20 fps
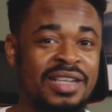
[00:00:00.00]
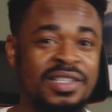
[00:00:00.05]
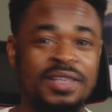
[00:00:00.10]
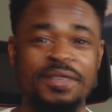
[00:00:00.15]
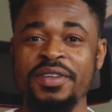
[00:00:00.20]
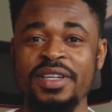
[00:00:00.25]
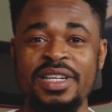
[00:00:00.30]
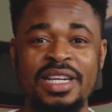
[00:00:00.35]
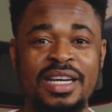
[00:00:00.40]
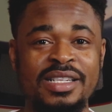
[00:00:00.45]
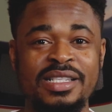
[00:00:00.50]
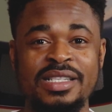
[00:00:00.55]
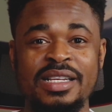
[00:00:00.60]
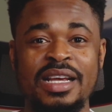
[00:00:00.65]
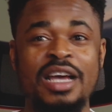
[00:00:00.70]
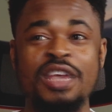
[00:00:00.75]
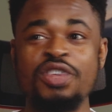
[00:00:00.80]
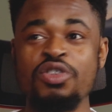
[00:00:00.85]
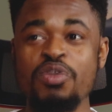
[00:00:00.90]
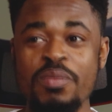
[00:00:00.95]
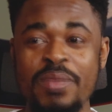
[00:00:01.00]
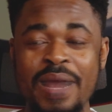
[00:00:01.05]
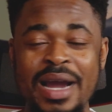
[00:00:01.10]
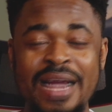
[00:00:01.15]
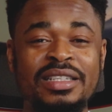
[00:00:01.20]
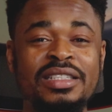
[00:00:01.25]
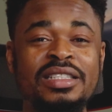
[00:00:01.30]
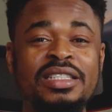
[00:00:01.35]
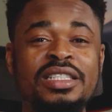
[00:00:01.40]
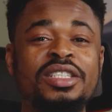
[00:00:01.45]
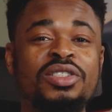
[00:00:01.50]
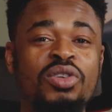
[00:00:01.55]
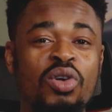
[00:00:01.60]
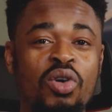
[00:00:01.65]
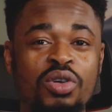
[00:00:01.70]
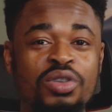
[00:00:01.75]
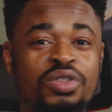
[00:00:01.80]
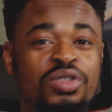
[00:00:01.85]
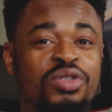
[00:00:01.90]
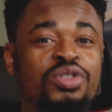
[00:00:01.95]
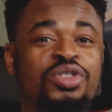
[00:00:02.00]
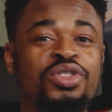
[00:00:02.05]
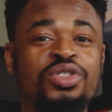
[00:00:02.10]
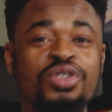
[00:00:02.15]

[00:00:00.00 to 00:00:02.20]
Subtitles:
As a freelancer, you might need, or you